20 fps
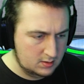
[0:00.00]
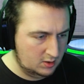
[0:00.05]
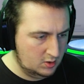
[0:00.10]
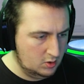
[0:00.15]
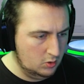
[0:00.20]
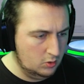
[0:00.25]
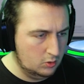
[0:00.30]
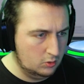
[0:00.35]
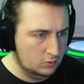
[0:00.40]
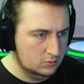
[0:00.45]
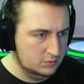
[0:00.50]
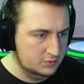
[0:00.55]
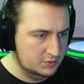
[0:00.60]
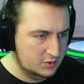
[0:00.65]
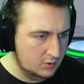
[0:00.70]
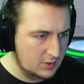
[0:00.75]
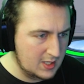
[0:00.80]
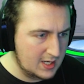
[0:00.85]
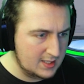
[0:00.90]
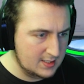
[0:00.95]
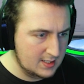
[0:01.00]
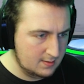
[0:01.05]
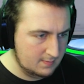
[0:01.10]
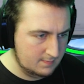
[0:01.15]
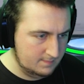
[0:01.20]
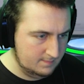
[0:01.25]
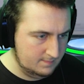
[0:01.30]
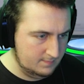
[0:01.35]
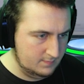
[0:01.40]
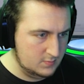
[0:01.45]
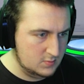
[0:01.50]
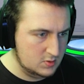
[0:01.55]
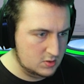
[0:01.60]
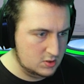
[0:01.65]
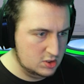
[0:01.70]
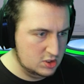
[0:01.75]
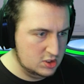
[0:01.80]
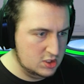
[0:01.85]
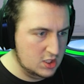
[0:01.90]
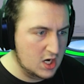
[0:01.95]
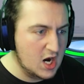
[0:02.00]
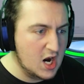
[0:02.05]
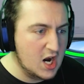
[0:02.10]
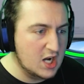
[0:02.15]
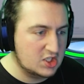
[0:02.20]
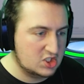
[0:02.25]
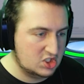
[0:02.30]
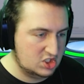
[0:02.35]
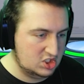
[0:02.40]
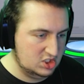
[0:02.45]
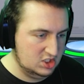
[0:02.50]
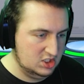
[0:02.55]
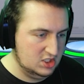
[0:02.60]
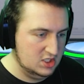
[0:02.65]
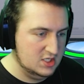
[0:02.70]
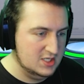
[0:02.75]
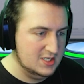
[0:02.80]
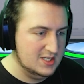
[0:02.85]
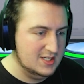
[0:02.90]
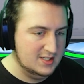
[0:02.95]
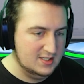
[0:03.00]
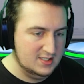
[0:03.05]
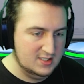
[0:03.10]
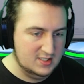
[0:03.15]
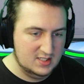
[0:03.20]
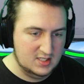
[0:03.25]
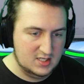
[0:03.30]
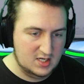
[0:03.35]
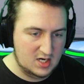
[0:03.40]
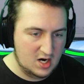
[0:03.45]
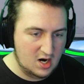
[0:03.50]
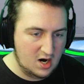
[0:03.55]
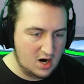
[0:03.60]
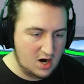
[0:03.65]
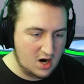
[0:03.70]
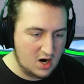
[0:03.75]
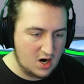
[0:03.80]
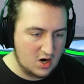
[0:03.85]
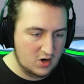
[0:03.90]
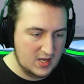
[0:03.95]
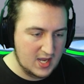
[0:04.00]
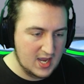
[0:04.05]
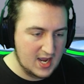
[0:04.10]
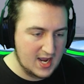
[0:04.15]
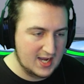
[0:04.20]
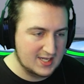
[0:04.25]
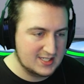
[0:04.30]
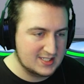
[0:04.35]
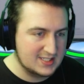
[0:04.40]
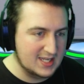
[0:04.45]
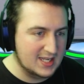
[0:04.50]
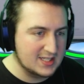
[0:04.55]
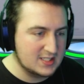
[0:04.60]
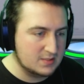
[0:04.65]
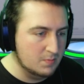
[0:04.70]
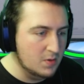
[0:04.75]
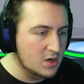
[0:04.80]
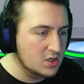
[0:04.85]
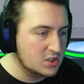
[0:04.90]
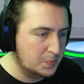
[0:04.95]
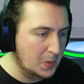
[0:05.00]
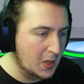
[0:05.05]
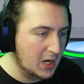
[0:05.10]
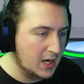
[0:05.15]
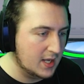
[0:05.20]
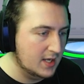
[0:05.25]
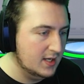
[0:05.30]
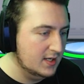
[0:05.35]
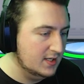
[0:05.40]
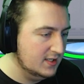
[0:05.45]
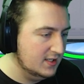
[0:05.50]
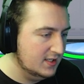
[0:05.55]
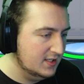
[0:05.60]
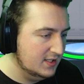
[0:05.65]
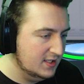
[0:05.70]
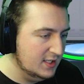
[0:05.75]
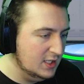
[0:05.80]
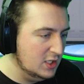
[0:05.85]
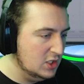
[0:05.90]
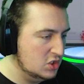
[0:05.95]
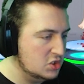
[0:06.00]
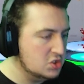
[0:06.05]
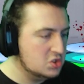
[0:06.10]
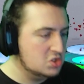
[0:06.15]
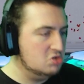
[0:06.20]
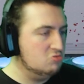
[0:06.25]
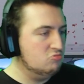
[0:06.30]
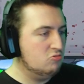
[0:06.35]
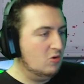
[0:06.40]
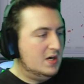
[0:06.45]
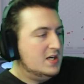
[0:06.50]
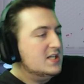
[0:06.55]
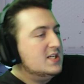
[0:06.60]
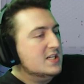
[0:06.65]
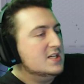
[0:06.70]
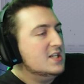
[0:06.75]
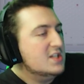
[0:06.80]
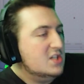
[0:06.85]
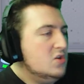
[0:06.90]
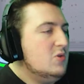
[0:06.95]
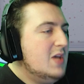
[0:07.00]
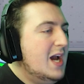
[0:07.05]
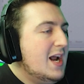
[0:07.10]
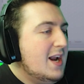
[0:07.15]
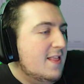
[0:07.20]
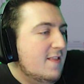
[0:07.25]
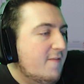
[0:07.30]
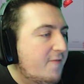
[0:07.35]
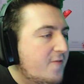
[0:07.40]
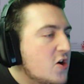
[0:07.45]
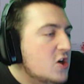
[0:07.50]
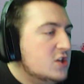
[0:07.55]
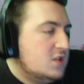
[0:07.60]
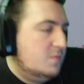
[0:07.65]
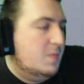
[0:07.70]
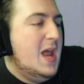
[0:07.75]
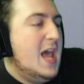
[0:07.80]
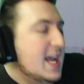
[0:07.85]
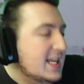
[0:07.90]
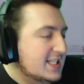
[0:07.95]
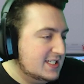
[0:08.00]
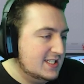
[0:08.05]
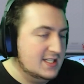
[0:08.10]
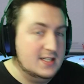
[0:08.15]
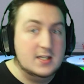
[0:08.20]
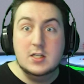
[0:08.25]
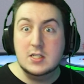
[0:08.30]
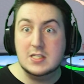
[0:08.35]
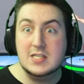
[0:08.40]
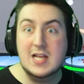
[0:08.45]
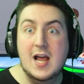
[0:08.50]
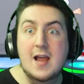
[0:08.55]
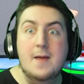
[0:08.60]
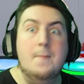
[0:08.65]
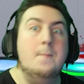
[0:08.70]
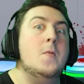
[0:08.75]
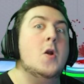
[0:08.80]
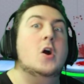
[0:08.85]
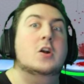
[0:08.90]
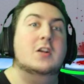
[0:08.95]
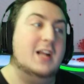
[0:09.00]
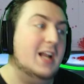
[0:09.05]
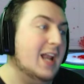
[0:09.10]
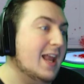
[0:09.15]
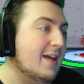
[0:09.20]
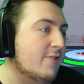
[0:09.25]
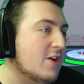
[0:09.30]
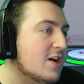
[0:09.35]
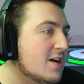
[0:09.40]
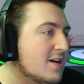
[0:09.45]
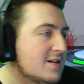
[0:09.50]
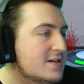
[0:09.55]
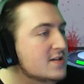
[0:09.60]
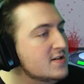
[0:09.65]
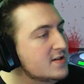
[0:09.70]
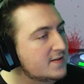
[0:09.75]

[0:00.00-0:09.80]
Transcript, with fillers: Cool. Do that then. Yes! Oh, yes, that's much better. Why didn't I do that in the first place? Because I'm not clever.